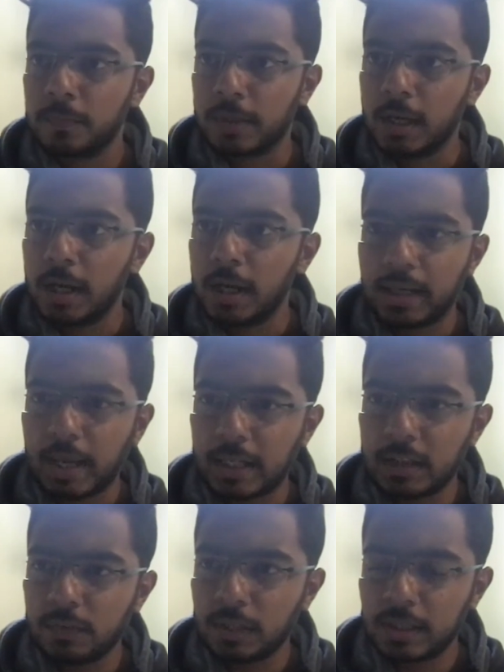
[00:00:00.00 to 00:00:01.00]
Yeah.
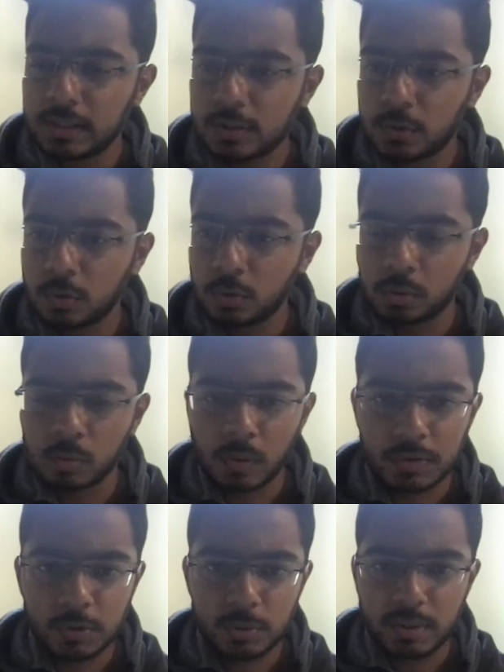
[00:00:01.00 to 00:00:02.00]
Anyone else who
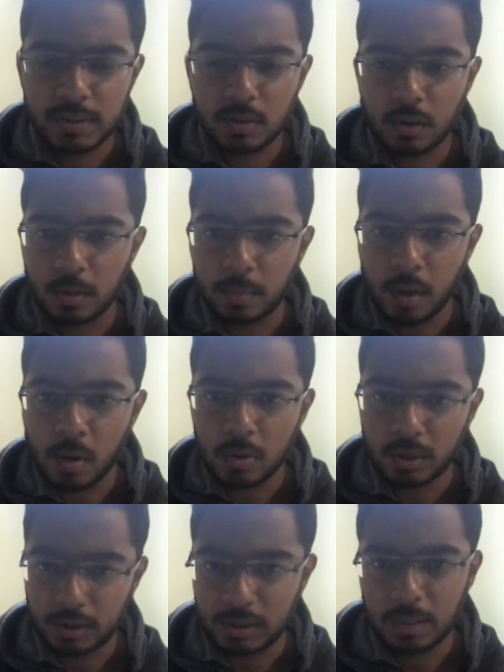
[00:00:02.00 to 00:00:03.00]
wants to just talk
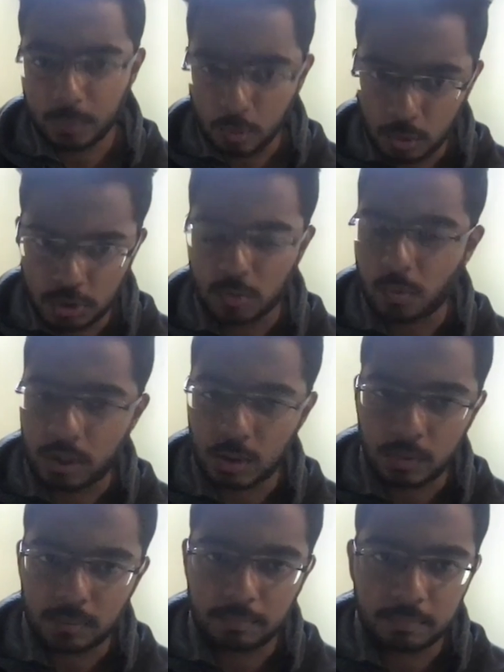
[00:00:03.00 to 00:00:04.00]
about the approach or
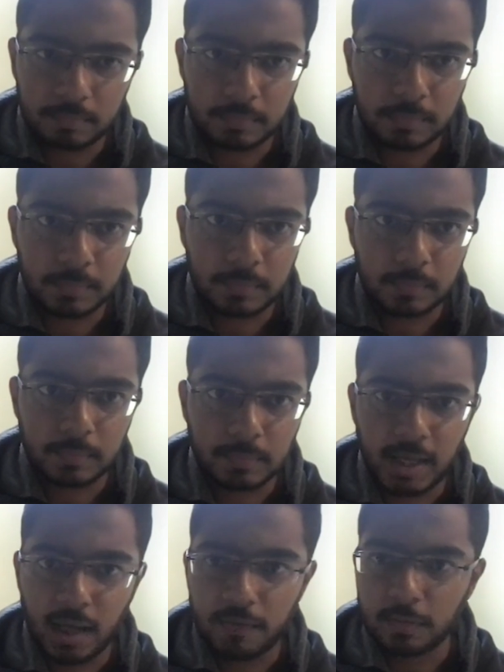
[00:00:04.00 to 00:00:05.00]
whatever they
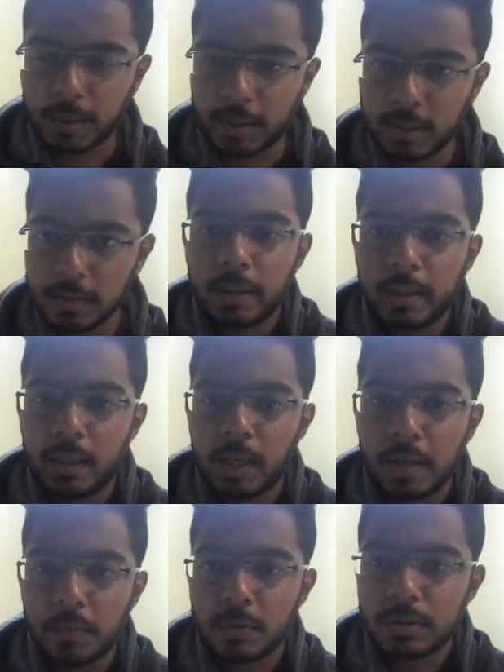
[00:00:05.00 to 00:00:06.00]
have in mind?
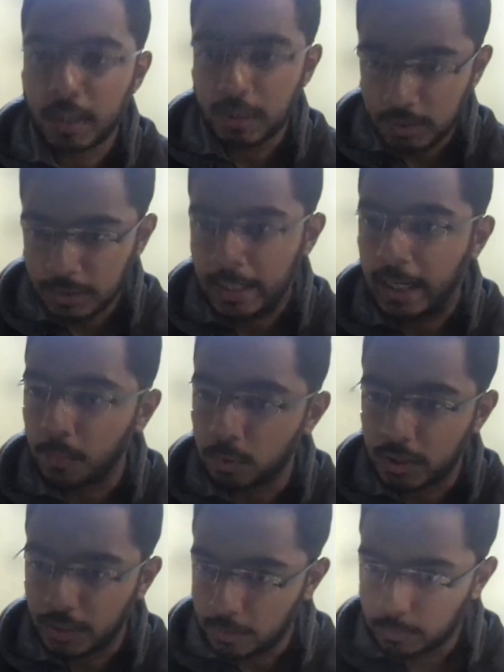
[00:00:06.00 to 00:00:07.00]
I was thinking that I would
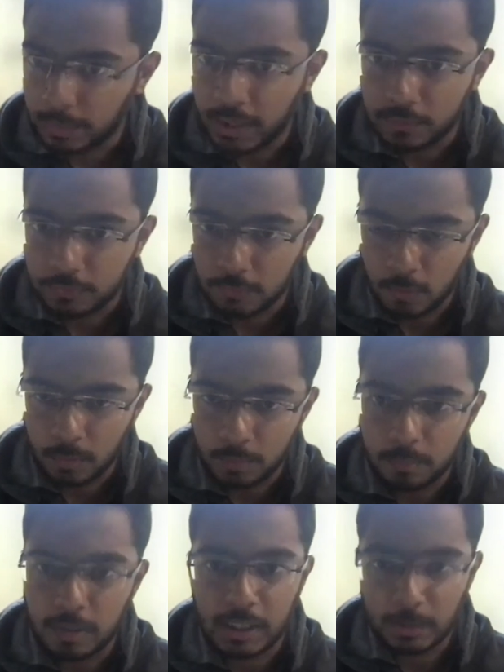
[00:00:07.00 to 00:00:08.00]
hear back
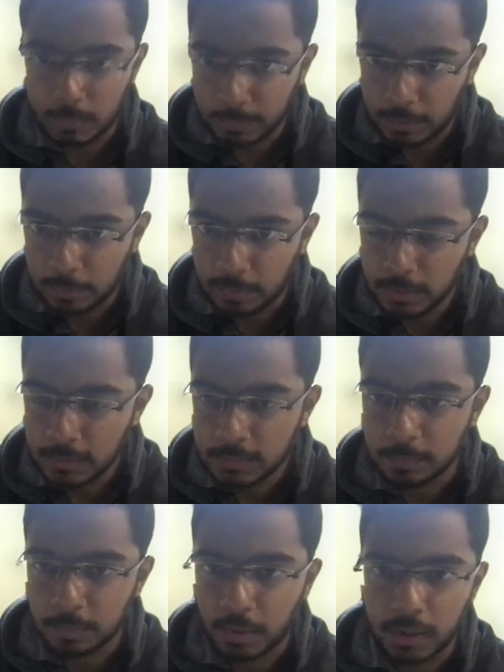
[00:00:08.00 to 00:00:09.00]
from multiple people,
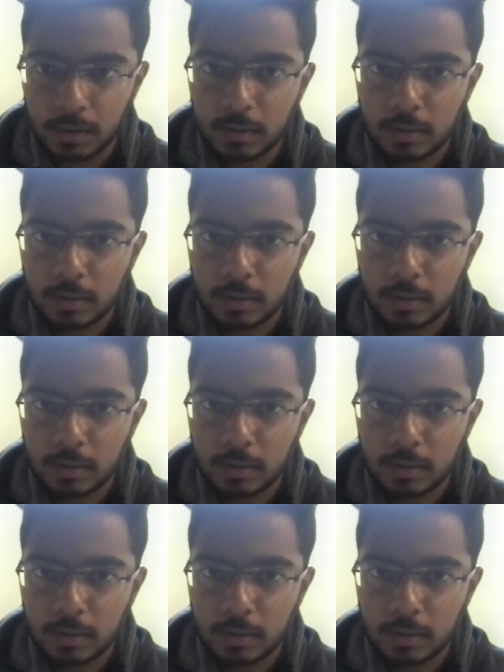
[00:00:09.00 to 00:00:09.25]
but